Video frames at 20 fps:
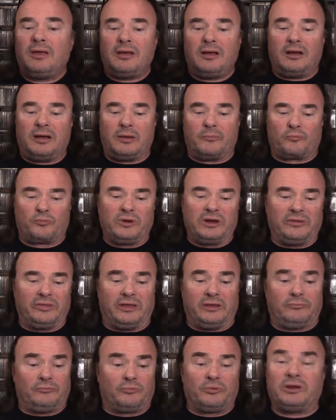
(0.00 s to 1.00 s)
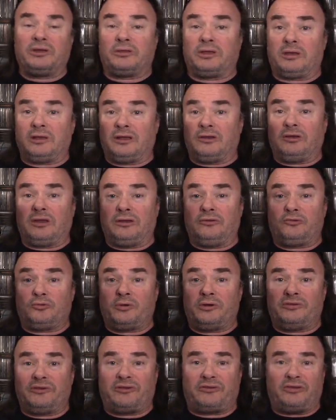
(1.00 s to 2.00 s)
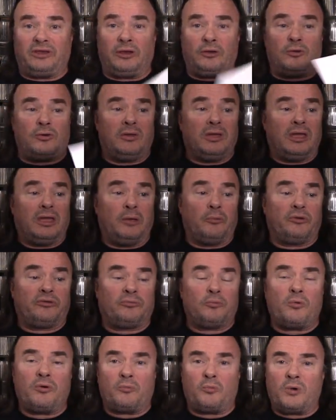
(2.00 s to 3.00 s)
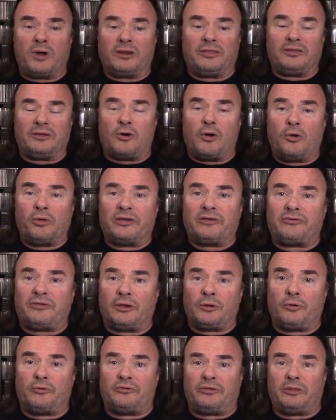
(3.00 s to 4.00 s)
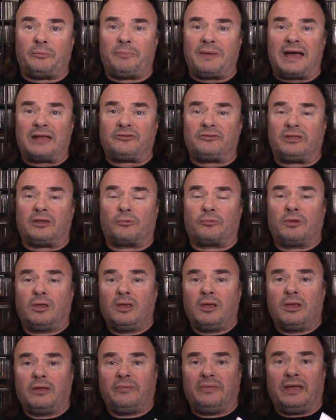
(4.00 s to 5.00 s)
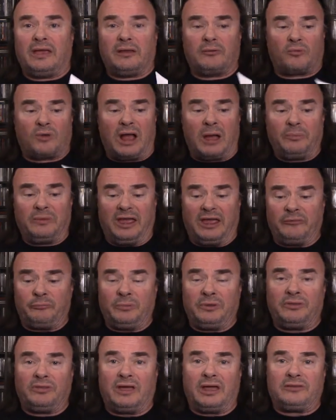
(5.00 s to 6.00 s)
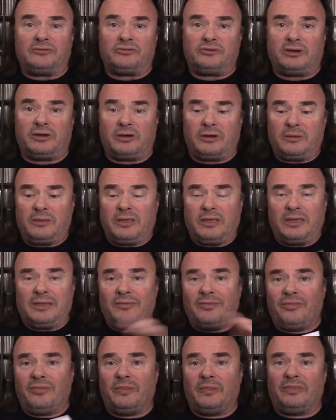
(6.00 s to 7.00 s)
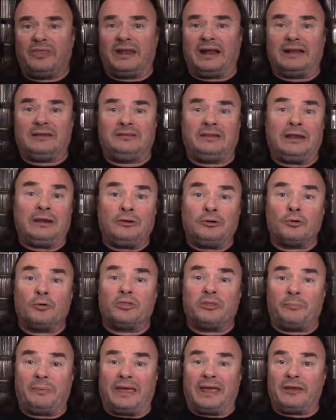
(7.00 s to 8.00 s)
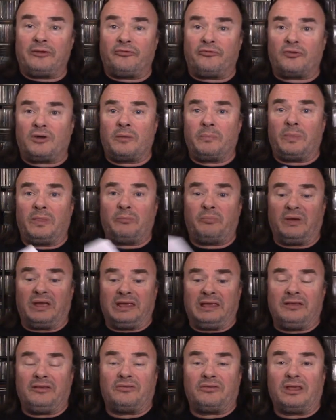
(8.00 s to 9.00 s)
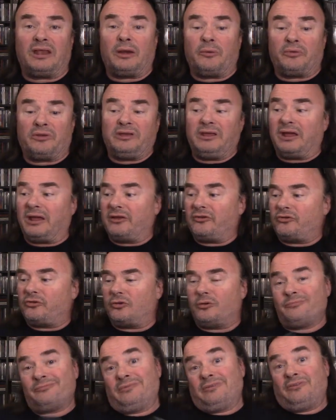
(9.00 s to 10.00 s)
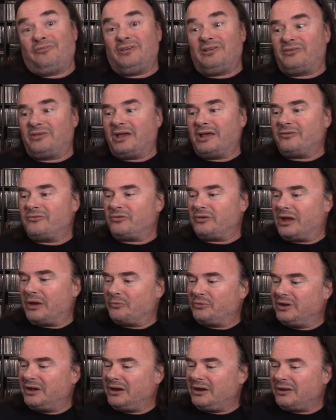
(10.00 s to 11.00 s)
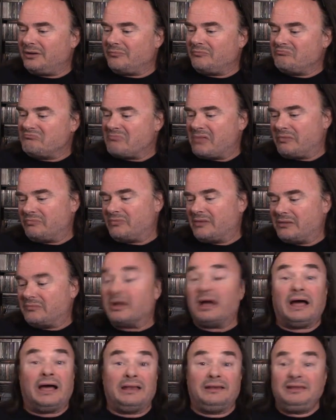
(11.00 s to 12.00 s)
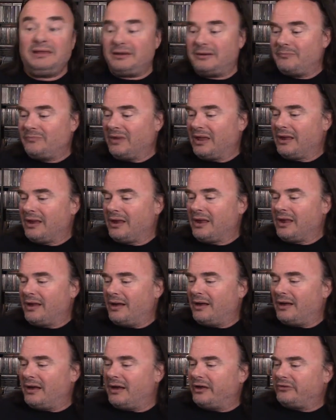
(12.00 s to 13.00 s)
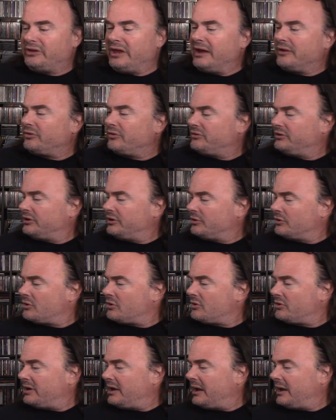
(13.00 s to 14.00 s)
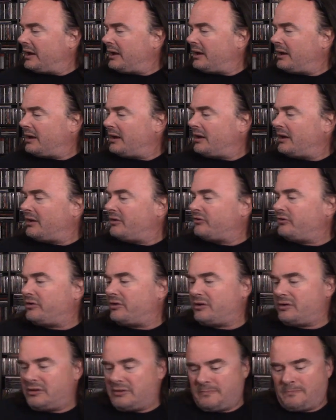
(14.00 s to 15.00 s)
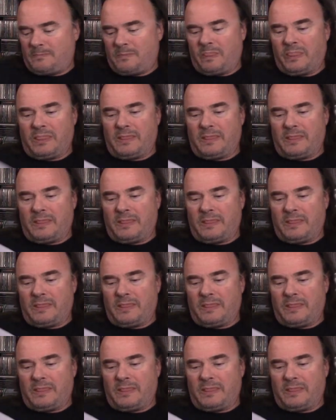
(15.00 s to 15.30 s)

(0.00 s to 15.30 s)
Um, really, really enjoyed this single. It was one of the only singles in the batch that that Rob gave me that uh, that I didn't know the band from, but he said I would dig it. So if he says I would dig it, I did. Uh, take the deal and um,